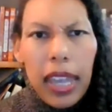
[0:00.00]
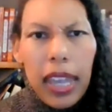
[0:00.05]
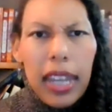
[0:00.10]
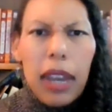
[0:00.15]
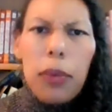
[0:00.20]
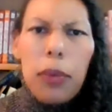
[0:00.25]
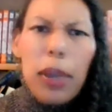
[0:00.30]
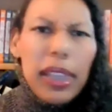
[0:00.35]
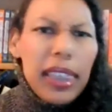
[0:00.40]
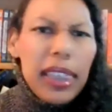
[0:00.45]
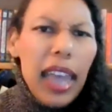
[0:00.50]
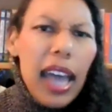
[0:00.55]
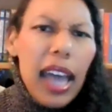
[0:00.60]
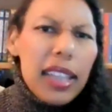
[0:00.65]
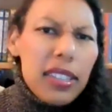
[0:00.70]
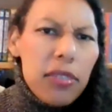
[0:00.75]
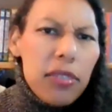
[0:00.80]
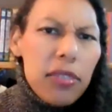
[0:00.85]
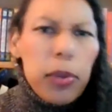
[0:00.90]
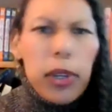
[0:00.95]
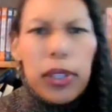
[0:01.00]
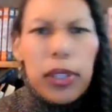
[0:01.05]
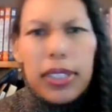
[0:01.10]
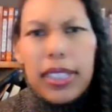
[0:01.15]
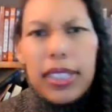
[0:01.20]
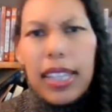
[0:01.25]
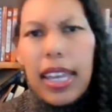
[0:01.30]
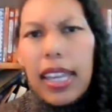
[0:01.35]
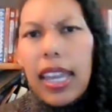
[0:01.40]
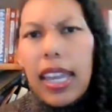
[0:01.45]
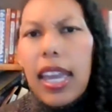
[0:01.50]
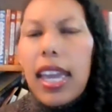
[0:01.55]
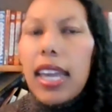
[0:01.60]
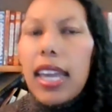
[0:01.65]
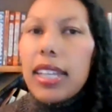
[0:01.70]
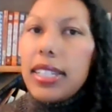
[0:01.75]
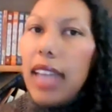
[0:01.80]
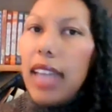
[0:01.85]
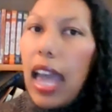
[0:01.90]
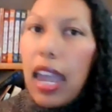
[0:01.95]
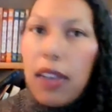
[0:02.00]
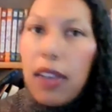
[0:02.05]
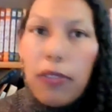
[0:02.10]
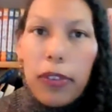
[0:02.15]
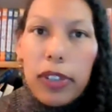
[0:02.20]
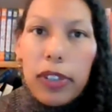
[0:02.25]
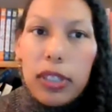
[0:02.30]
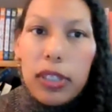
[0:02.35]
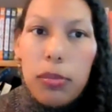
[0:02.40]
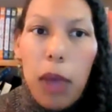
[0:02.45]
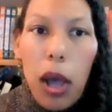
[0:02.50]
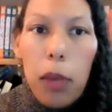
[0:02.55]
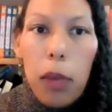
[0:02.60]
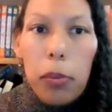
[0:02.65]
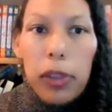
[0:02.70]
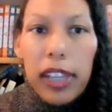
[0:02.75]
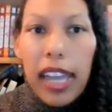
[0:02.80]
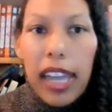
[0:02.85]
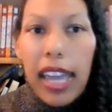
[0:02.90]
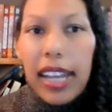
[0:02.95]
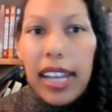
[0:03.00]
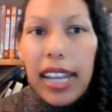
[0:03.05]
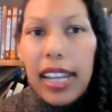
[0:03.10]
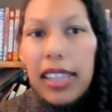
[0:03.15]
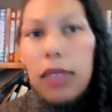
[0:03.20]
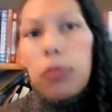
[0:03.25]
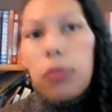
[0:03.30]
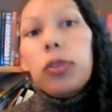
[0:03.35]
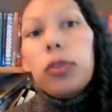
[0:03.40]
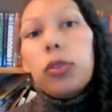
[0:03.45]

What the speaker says: And I read lots of books, like Diet for a Small Planet, the